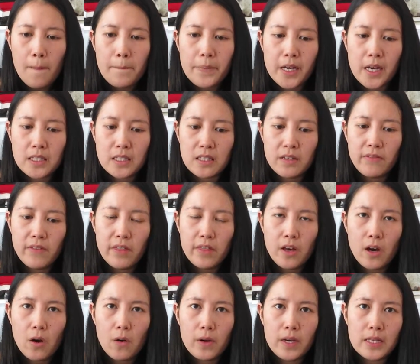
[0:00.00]
because even
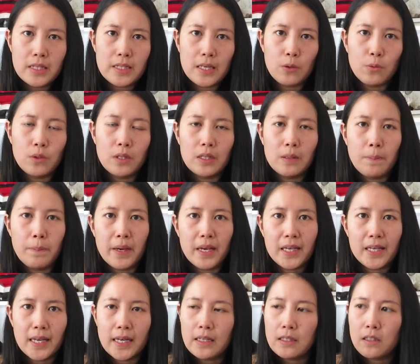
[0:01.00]
though it's a really
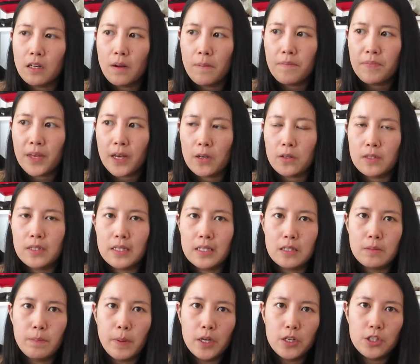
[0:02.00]
big kingdom there's
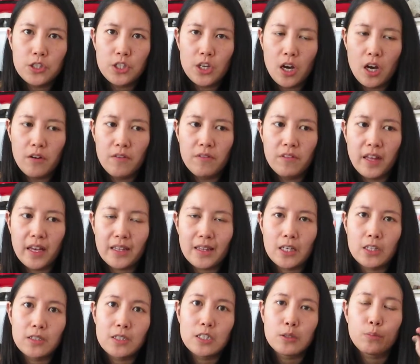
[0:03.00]
these bunch of like
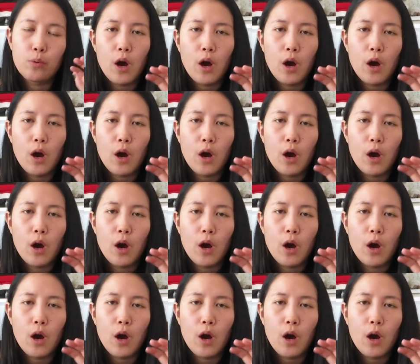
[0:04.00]
there's these